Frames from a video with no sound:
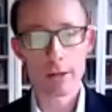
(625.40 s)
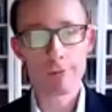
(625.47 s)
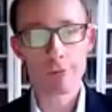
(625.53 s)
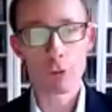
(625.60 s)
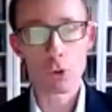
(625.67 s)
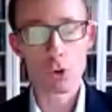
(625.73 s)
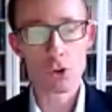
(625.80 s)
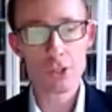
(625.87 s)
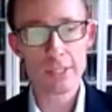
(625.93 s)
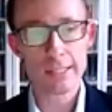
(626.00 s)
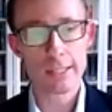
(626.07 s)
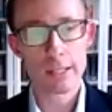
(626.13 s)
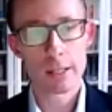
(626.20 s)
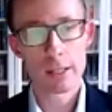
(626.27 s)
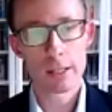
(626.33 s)

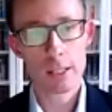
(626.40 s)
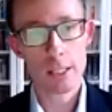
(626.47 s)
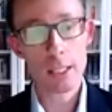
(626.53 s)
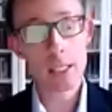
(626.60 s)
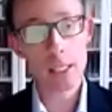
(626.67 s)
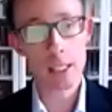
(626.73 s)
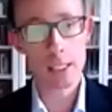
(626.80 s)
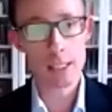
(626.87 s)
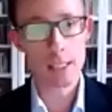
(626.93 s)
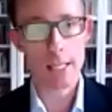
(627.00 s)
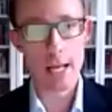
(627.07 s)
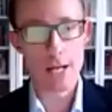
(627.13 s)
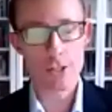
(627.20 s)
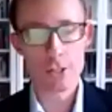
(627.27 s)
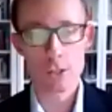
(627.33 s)
force in
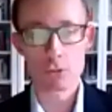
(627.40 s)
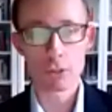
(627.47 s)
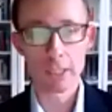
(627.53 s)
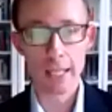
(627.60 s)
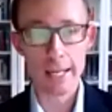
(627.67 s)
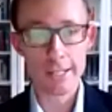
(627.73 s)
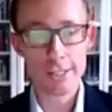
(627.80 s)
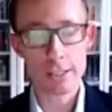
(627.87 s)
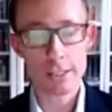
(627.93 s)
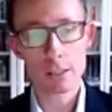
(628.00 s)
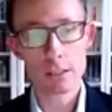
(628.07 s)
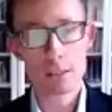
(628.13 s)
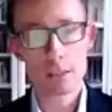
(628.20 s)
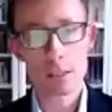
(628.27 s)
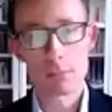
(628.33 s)
international
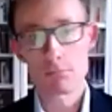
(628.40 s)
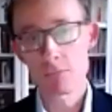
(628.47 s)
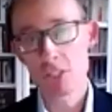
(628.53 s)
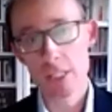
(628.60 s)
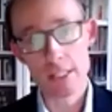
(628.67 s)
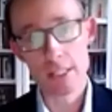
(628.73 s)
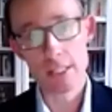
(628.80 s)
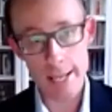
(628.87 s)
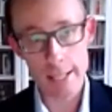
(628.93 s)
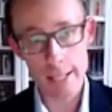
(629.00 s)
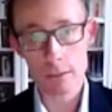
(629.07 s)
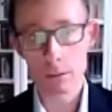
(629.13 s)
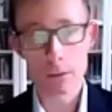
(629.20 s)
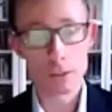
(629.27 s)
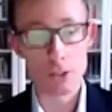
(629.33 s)
relations to
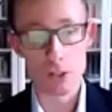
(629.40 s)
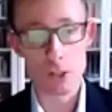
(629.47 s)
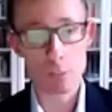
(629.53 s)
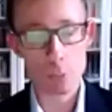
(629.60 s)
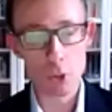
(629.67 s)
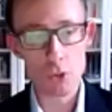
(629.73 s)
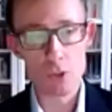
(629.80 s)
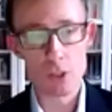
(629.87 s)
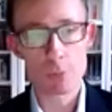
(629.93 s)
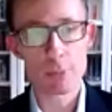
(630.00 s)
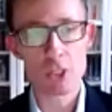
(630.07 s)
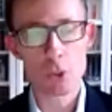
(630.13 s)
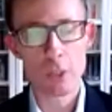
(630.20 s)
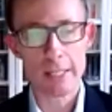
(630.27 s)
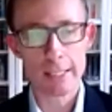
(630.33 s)
settle disputes
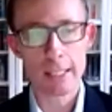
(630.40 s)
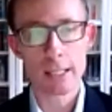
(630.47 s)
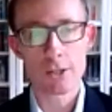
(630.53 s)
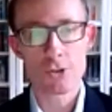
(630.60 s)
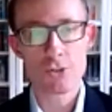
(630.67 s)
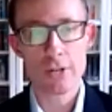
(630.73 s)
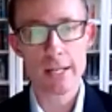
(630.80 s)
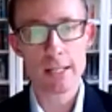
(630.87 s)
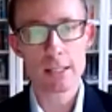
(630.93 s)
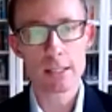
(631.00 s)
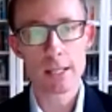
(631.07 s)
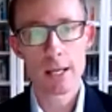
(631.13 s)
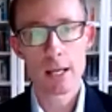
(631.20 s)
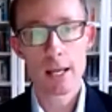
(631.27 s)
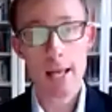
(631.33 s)
between
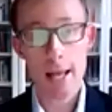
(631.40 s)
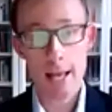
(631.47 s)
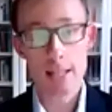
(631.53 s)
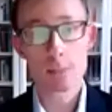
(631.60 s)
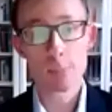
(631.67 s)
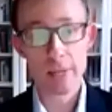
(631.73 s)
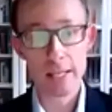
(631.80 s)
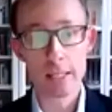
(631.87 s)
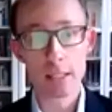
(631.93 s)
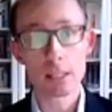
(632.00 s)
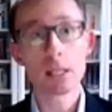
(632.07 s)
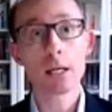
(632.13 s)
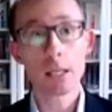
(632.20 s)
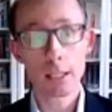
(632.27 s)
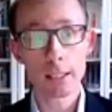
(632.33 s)
countries has
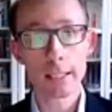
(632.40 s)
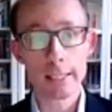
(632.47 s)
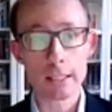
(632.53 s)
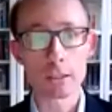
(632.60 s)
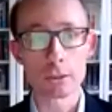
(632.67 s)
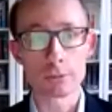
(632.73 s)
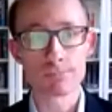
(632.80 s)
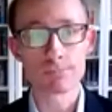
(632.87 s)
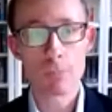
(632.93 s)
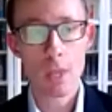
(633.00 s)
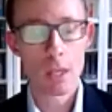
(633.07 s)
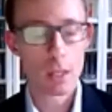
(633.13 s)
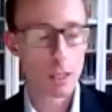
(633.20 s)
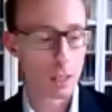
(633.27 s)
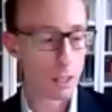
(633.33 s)
been illegal.
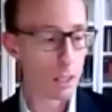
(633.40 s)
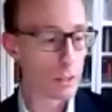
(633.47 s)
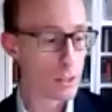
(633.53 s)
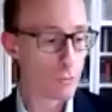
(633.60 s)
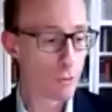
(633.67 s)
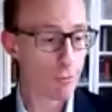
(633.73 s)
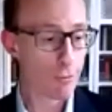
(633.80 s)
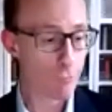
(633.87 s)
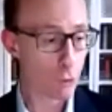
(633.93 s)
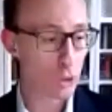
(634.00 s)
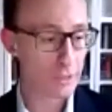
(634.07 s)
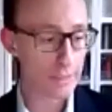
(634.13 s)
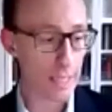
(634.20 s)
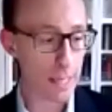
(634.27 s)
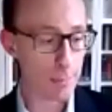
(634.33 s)
So for the
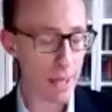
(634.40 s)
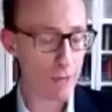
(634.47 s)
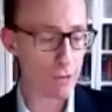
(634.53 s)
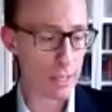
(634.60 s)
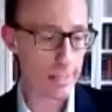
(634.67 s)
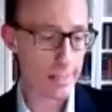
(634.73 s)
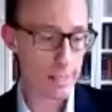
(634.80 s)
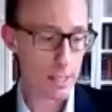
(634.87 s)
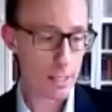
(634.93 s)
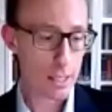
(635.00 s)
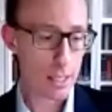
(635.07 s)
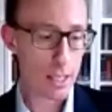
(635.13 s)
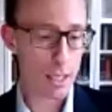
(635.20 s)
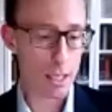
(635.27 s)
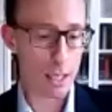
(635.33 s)
first time ever,
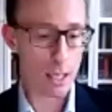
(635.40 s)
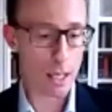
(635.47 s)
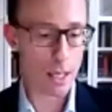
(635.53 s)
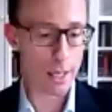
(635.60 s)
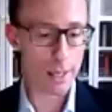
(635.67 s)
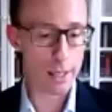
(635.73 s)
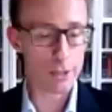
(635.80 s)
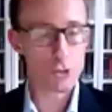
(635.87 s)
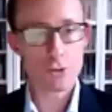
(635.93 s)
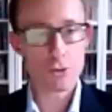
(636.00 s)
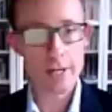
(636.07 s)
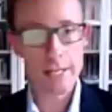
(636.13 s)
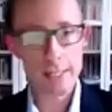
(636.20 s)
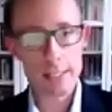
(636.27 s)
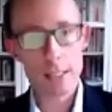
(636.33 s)
a
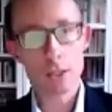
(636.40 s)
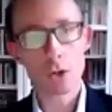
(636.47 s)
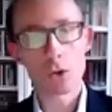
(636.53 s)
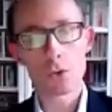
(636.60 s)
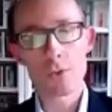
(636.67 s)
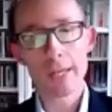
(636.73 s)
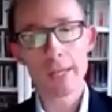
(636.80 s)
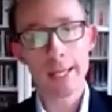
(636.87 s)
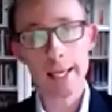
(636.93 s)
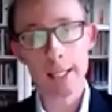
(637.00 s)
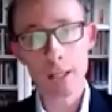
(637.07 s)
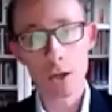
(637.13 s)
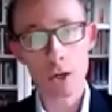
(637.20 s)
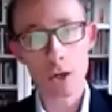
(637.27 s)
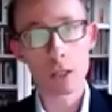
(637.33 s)
treaty called the
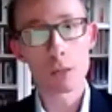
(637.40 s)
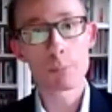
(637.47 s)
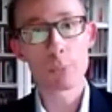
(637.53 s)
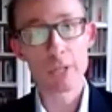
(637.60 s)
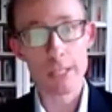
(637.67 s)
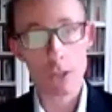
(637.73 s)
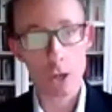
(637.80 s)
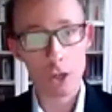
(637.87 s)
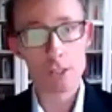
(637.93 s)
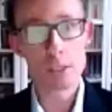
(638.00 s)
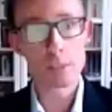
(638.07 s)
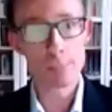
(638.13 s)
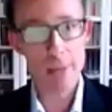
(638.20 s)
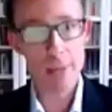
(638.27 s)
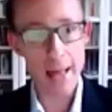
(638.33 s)

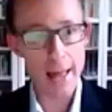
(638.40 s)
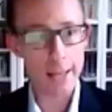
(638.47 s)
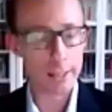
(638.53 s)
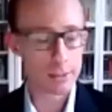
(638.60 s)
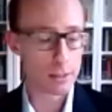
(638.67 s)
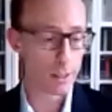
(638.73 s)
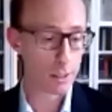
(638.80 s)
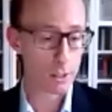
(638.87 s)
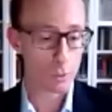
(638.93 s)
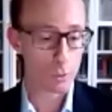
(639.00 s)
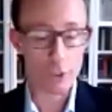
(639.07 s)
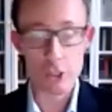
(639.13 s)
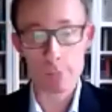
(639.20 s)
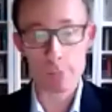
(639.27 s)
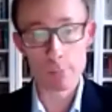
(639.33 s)
Kellogg-Briand Pact,
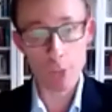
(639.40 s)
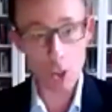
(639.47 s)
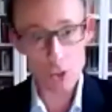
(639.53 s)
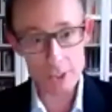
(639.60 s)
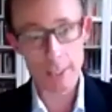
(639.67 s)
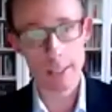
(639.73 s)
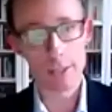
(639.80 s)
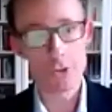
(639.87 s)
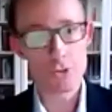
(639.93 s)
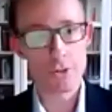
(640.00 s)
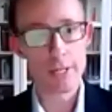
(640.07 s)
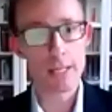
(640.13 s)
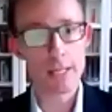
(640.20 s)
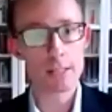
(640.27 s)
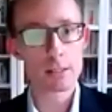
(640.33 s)
which most
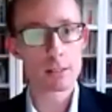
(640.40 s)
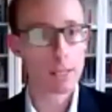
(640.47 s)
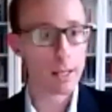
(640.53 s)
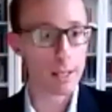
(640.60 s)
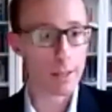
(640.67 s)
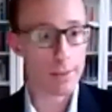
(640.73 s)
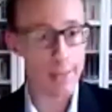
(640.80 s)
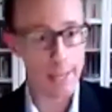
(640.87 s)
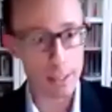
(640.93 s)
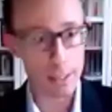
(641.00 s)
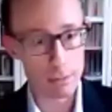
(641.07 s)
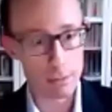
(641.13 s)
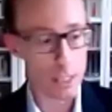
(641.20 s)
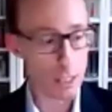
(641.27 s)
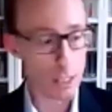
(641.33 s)
countries,
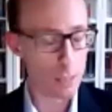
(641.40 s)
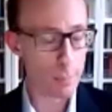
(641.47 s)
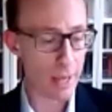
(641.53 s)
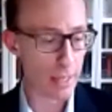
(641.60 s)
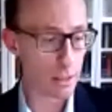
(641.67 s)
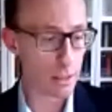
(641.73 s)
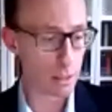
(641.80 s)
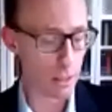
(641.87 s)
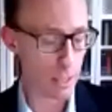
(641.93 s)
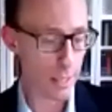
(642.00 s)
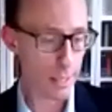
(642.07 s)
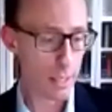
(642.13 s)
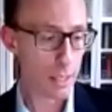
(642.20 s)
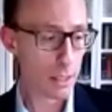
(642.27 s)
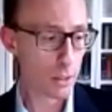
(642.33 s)
then independent
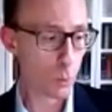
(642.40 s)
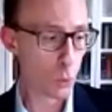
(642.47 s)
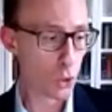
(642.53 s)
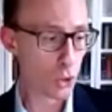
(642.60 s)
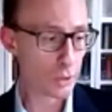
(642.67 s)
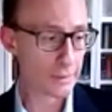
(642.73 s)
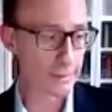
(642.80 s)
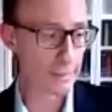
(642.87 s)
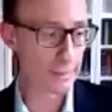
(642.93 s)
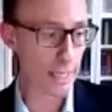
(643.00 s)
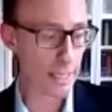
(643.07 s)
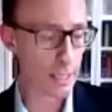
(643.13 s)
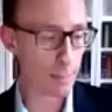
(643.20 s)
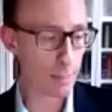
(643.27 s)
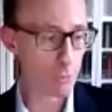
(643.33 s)
in the world,
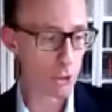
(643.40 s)
signed up